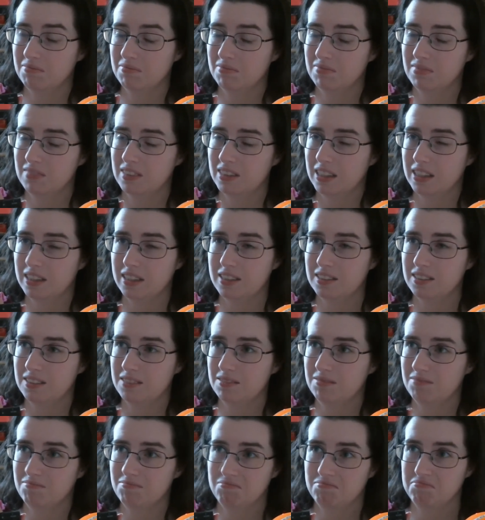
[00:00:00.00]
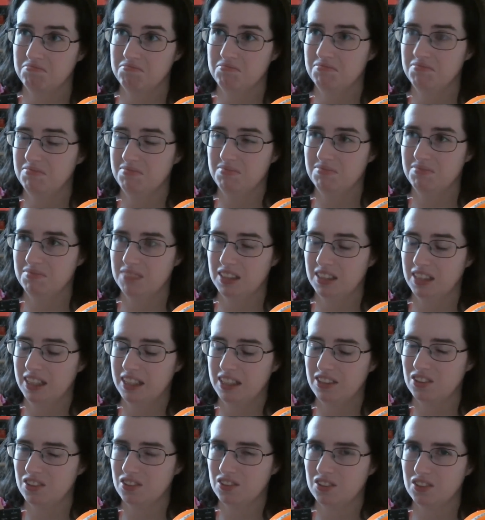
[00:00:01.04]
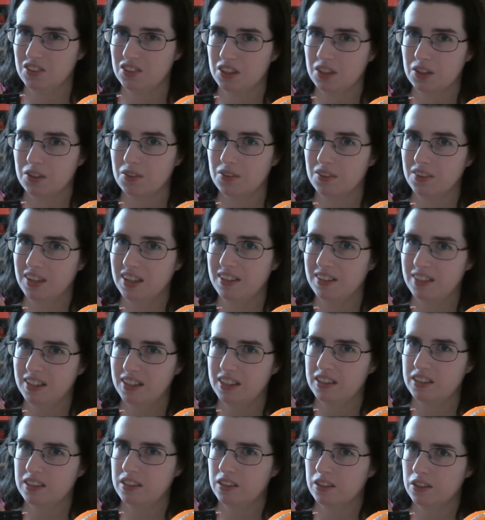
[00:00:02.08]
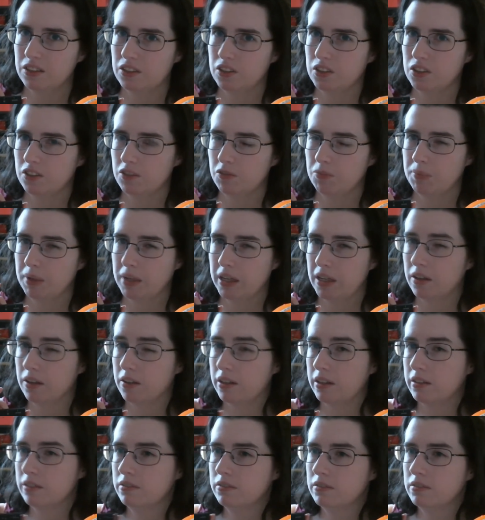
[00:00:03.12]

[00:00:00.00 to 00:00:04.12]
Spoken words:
that the light doesn't stay on. I think it's to conserve battery.